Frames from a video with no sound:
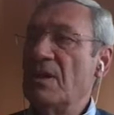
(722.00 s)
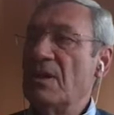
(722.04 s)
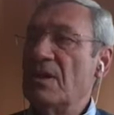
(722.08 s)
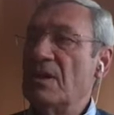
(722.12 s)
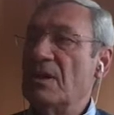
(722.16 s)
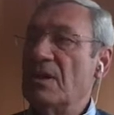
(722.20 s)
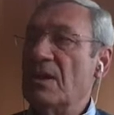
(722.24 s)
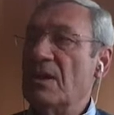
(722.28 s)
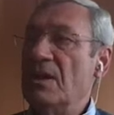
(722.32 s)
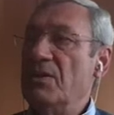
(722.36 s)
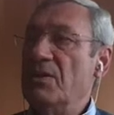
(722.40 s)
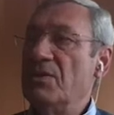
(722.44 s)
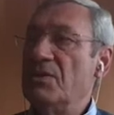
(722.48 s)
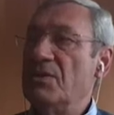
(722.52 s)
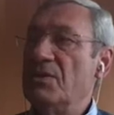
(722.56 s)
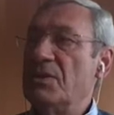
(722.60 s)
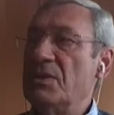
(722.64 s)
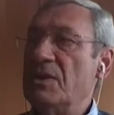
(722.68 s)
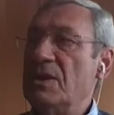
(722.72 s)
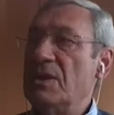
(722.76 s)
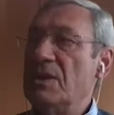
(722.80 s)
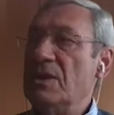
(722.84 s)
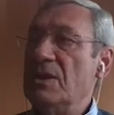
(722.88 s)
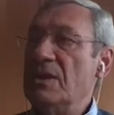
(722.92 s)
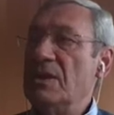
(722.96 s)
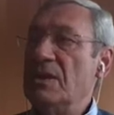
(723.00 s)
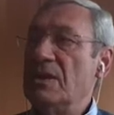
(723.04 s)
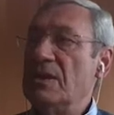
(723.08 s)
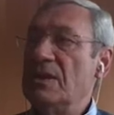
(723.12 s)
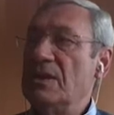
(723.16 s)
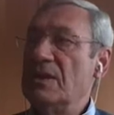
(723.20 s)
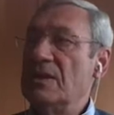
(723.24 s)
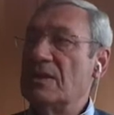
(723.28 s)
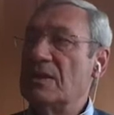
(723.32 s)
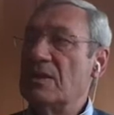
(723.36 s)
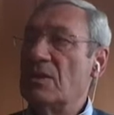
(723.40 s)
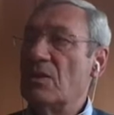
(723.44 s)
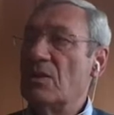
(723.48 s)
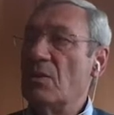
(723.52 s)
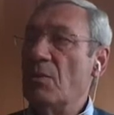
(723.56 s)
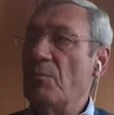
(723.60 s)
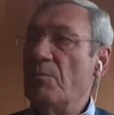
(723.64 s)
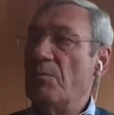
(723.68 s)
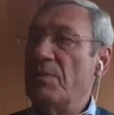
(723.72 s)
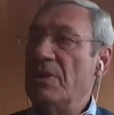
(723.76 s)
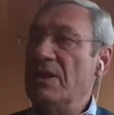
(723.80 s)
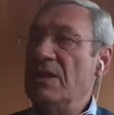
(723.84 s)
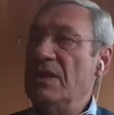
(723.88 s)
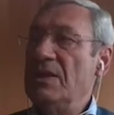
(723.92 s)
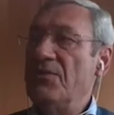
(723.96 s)
Then you see these
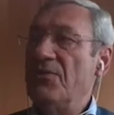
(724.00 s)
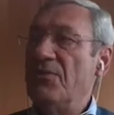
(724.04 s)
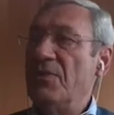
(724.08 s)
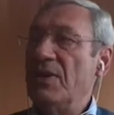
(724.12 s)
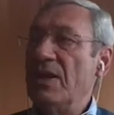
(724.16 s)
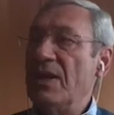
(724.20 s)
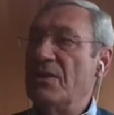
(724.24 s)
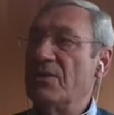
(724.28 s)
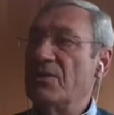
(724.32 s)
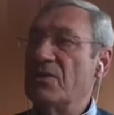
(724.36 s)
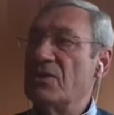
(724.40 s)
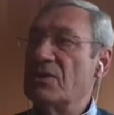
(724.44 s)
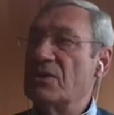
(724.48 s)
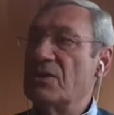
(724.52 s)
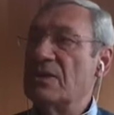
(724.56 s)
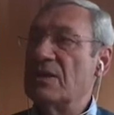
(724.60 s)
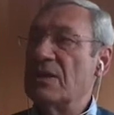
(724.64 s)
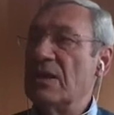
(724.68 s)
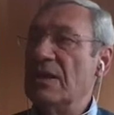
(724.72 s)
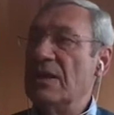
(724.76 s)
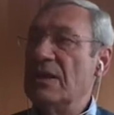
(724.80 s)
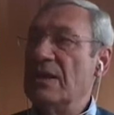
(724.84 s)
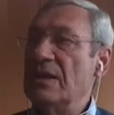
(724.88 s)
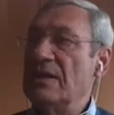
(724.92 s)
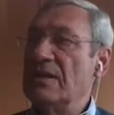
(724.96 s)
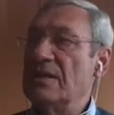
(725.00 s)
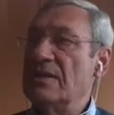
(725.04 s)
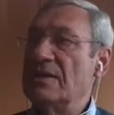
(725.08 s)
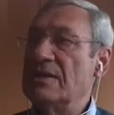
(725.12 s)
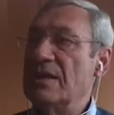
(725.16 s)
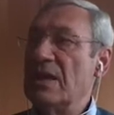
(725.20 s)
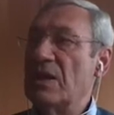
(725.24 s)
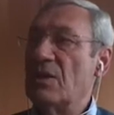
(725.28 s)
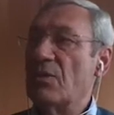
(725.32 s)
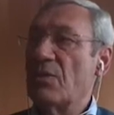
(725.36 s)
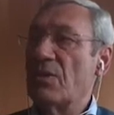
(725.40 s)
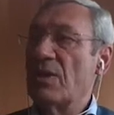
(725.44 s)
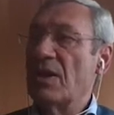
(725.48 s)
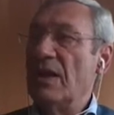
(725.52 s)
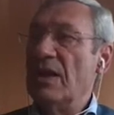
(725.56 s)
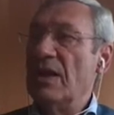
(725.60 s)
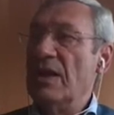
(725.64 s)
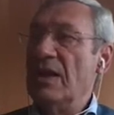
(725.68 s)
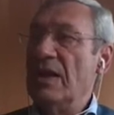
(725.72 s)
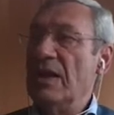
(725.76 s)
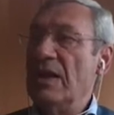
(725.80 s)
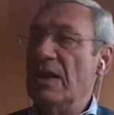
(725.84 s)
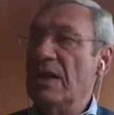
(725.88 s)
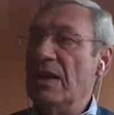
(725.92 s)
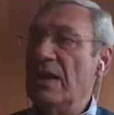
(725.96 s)
complete fractures in the sacral
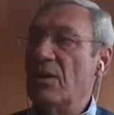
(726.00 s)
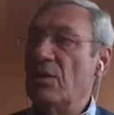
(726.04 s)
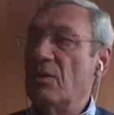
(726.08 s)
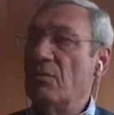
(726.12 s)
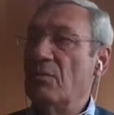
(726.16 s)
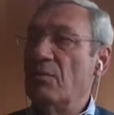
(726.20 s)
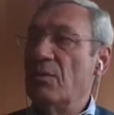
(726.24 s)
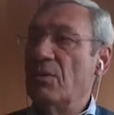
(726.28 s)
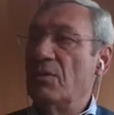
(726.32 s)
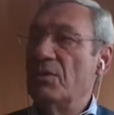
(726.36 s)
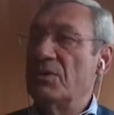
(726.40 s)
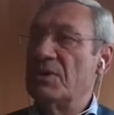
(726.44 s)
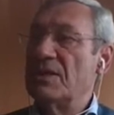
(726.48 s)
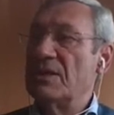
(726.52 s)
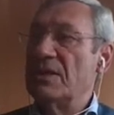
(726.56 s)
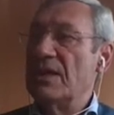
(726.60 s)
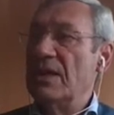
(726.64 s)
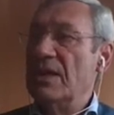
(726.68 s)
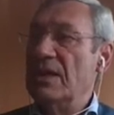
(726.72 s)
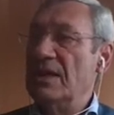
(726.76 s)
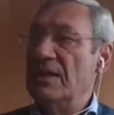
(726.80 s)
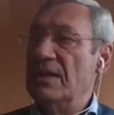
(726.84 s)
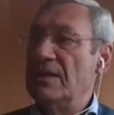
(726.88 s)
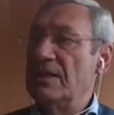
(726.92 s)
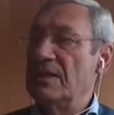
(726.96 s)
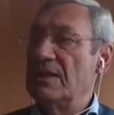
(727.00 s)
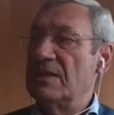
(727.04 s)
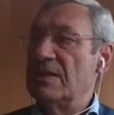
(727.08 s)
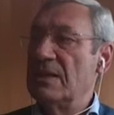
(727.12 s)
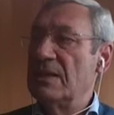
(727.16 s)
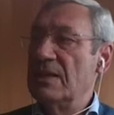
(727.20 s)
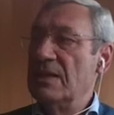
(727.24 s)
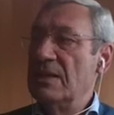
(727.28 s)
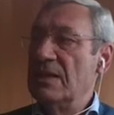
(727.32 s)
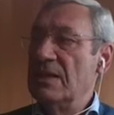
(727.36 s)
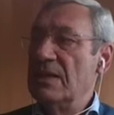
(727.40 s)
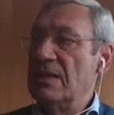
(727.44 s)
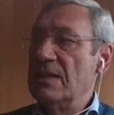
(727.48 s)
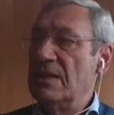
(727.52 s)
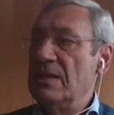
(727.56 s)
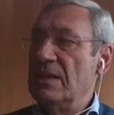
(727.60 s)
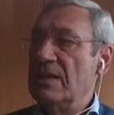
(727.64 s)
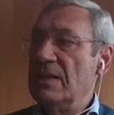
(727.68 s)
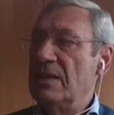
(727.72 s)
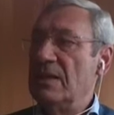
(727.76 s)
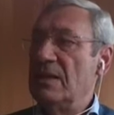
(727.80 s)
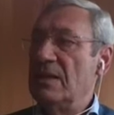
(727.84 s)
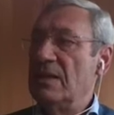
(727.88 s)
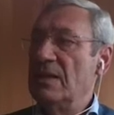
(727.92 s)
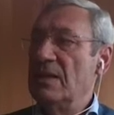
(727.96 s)
ala on both sides.
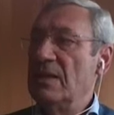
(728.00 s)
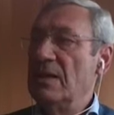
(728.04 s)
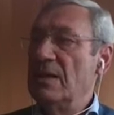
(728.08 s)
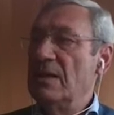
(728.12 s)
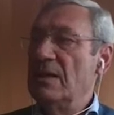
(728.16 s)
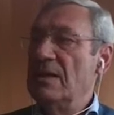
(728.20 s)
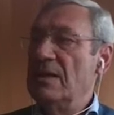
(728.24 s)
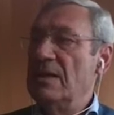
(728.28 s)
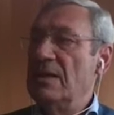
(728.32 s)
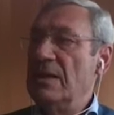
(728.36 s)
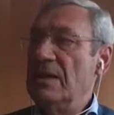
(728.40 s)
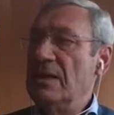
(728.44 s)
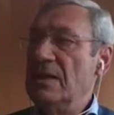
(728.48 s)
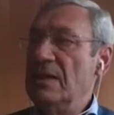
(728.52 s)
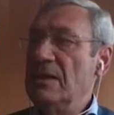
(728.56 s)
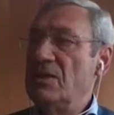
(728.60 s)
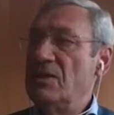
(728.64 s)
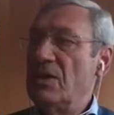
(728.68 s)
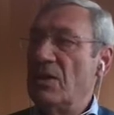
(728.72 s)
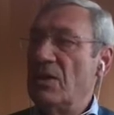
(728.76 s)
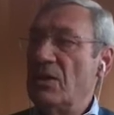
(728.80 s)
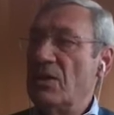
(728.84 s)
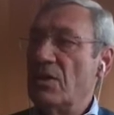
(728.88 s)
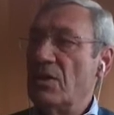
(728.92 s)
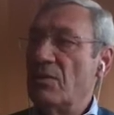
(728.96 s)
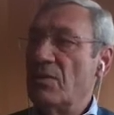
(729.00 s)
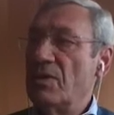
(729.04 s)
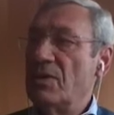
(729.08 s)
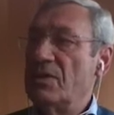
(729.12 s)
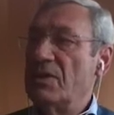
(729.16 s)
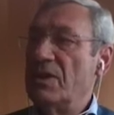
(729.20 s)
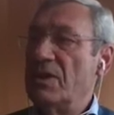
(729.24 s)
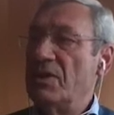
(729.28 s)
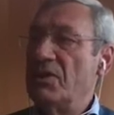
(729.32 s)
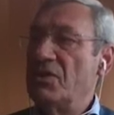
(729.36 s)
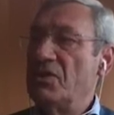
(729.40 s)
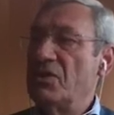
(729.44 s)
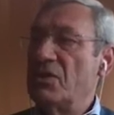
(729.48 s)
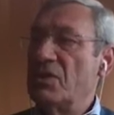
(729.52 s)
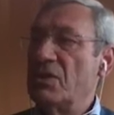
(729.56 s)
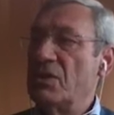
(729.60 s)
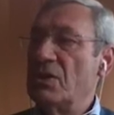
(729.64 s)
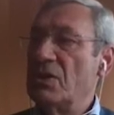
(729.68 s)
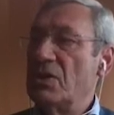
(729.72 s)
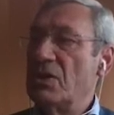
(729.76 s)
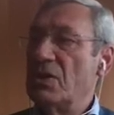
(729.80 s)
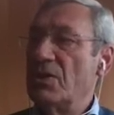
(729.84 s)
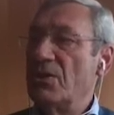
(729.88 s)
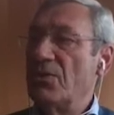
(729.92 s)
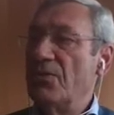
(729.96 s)
Here, the internal
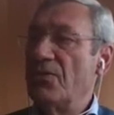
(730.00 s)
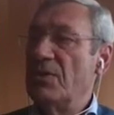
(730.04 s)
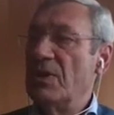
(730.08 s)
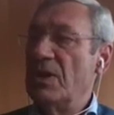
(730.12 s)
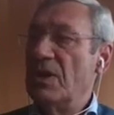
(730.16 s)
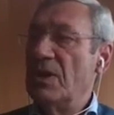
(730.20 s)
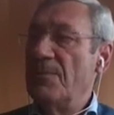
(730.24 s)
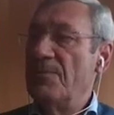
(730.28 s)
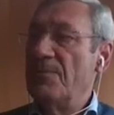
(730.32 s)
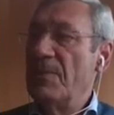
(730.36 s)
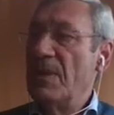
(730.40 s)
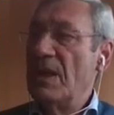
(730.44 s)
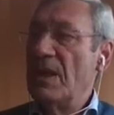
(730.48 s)
rotation of the